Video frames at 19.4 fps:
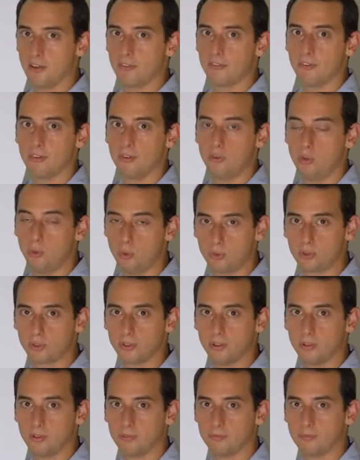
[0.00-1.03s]
of
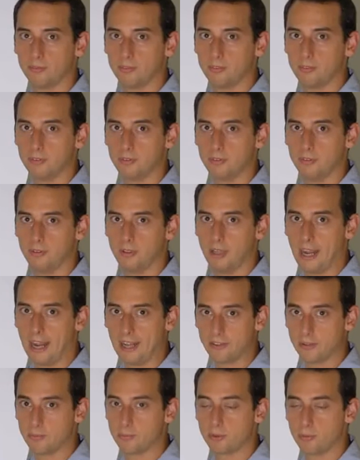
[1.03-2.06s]
neutral
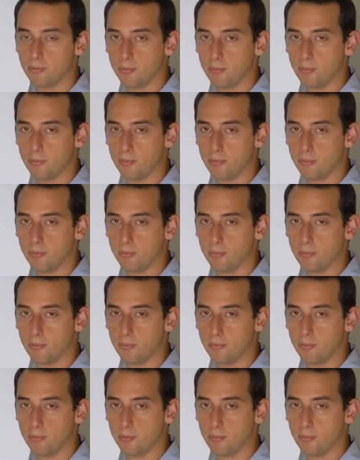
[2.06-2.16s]
atoms or